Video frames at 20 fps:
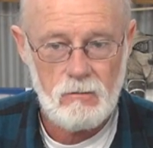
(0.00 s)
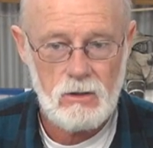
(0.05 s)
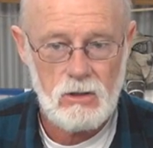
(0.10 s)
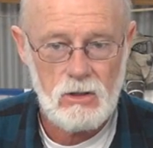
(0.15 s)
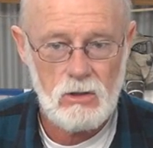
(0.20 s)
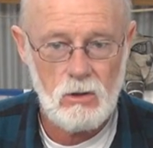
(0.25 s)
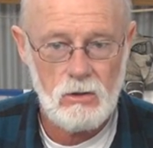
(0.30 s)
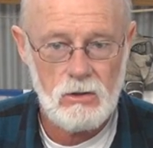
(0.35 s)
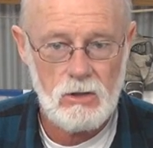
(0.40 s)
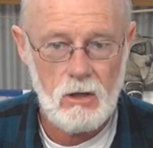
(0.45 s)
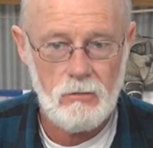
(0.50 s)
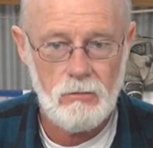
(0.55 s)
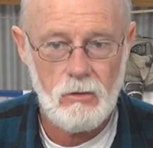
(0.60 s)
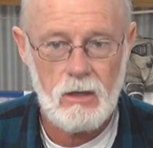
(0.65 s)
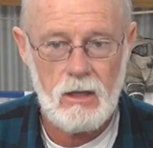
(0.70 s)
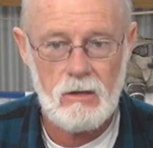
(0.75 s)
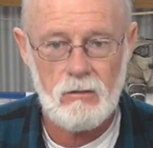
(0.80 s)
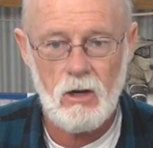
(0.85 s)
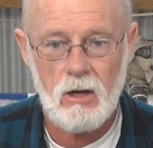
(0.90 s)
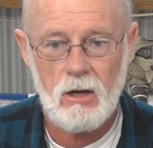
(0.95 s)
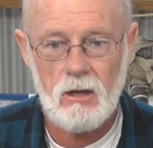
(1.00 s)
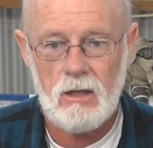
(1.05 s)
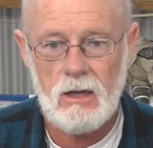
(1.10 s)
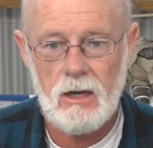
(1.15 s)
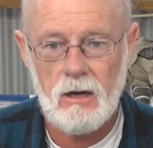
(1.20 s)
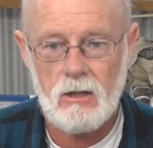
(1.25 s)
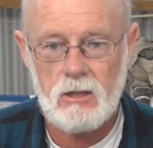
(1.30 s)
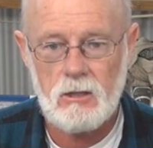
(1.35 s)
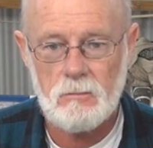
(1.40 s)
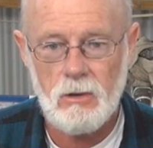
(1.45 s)
source software they've got in
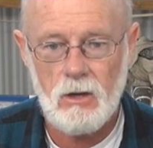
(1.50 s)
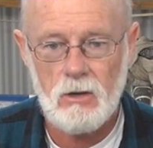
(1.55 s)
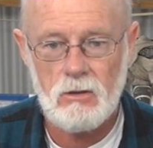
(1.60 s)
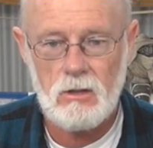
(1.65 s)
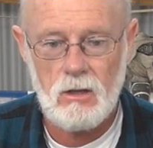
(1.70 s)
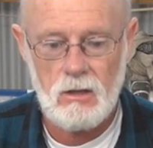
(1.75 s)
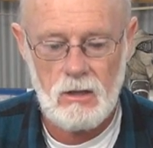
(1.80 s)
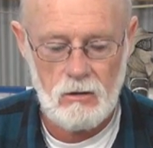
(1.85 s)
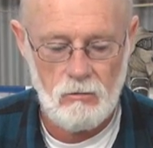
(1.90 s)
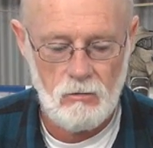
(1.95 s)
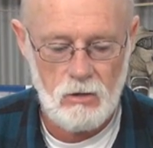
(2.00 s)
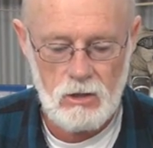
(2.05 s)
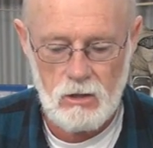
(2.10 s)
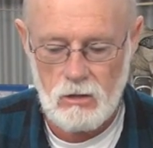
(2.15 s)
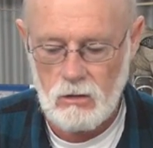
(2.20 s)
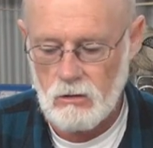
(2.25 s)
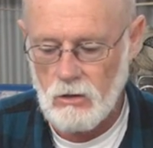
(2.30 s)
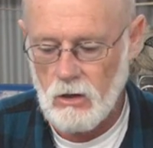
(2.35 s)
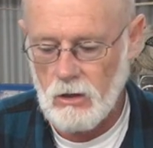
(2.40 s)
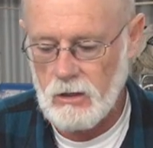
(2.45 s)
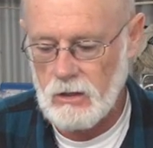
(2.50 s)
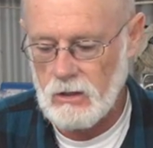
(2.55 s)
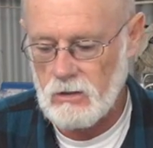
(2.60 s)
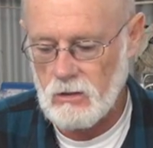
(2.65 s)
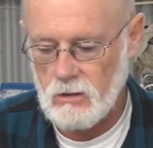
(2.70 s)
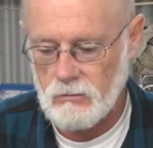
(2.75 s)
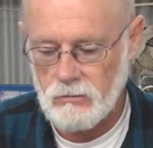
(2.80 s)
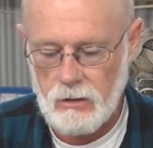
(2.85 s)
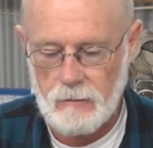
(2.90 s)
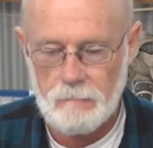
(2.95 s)
here as opposed to the original 9X
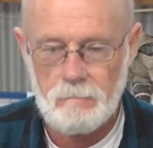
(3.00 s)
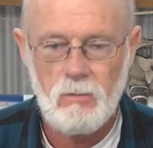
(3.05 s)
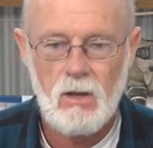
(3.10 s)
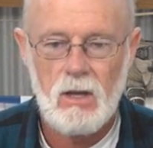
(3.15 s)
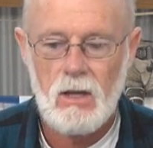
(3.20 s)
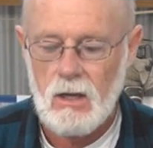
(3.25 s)
software.